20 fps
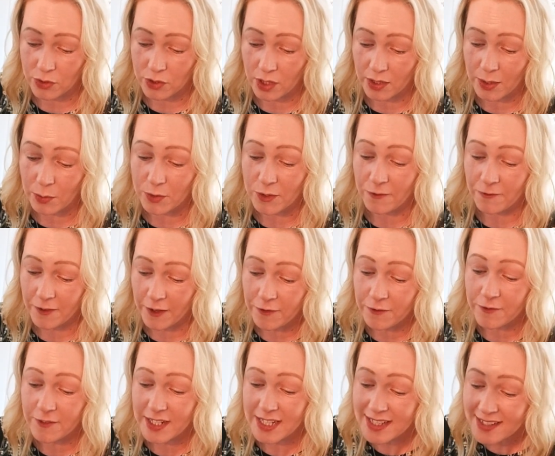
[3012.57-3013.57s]
so there was
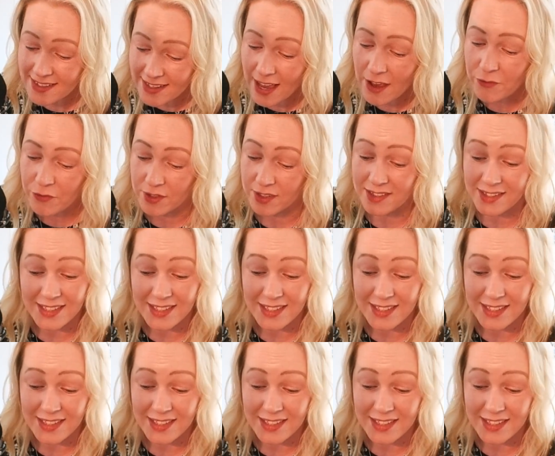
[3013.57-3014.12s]
57,